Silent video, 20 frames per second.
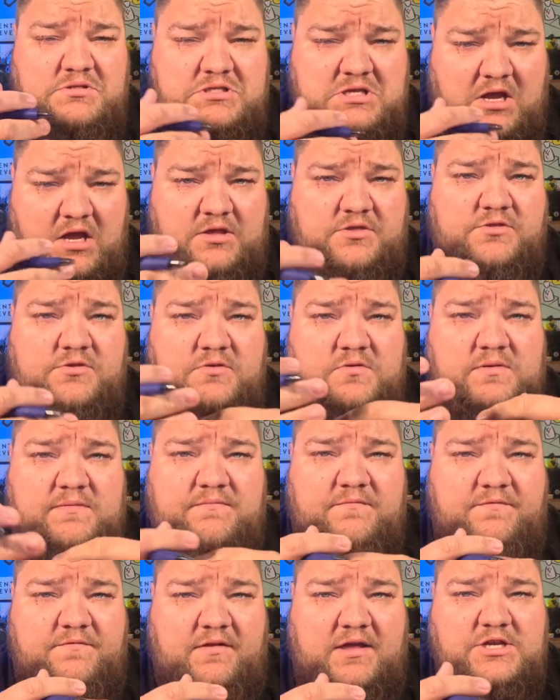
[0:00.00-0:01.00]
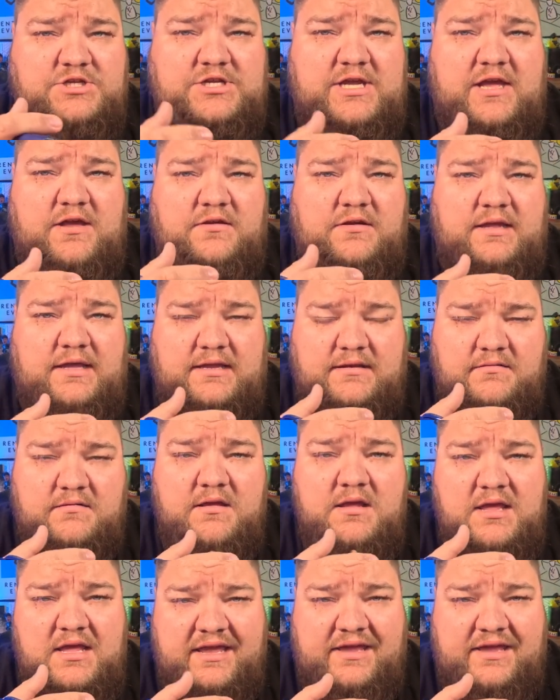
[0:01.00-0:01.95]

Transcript: talk through and flesh out and